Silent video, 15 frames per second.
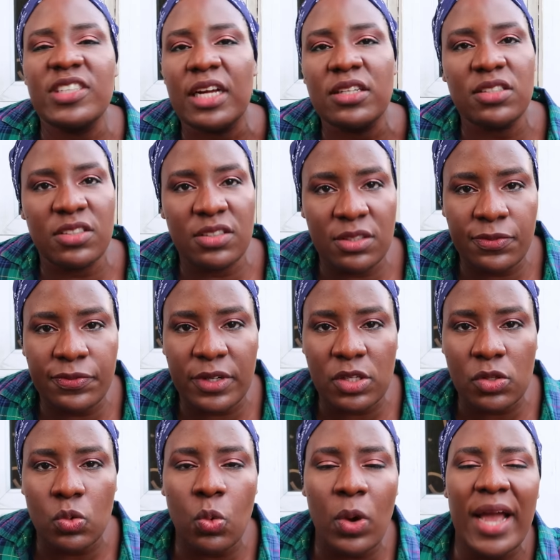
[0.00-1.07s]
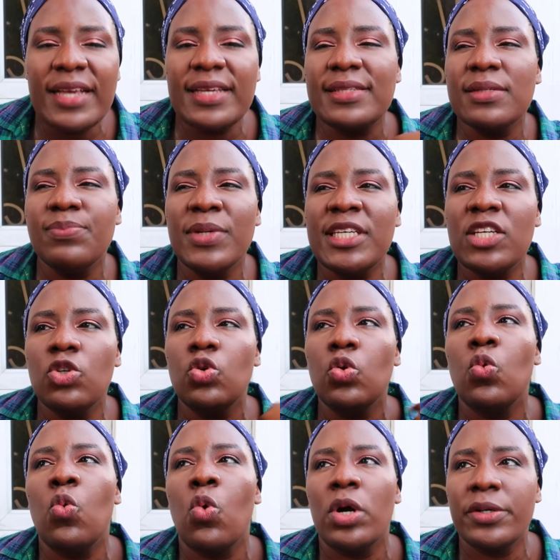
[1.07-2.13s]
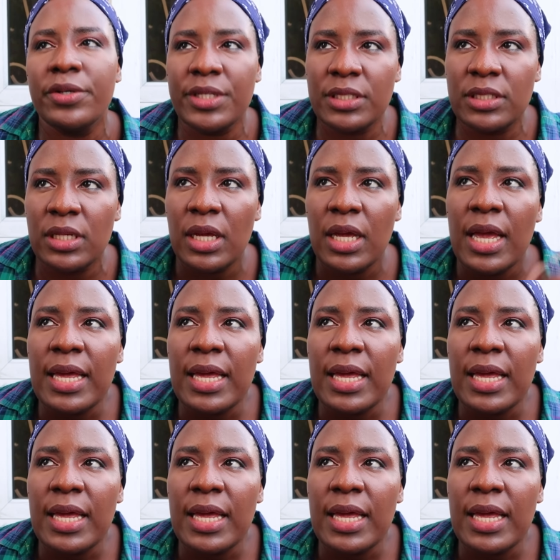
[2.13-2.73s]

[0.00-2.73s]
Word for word: child is different, why is it making you worried?